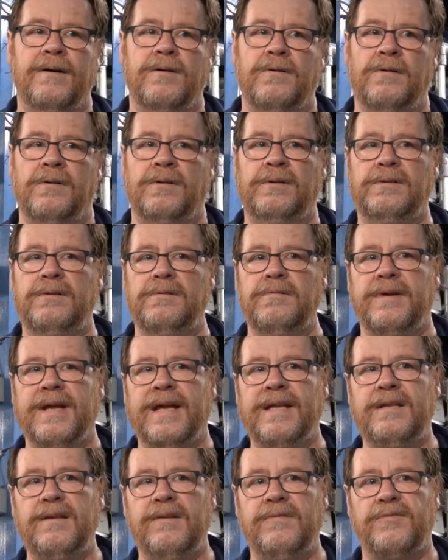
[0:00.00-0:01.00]
All
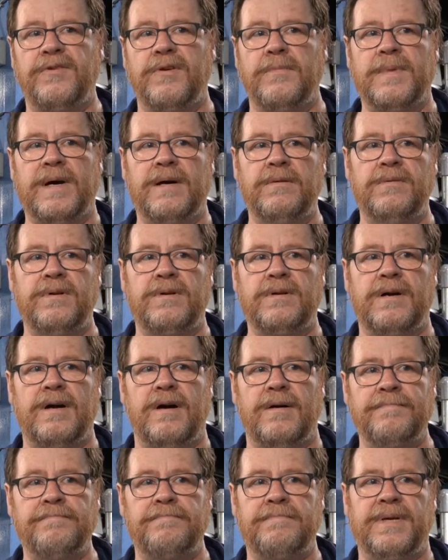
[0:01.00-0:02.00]
together from our
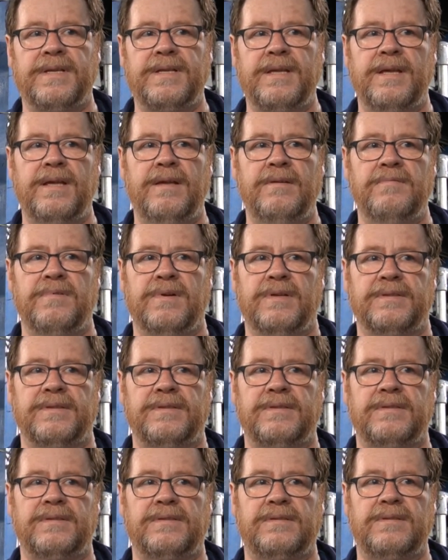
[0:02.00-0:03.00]
company
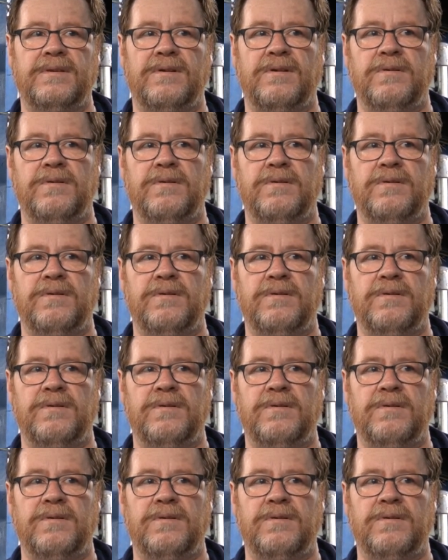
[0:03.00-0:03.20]
was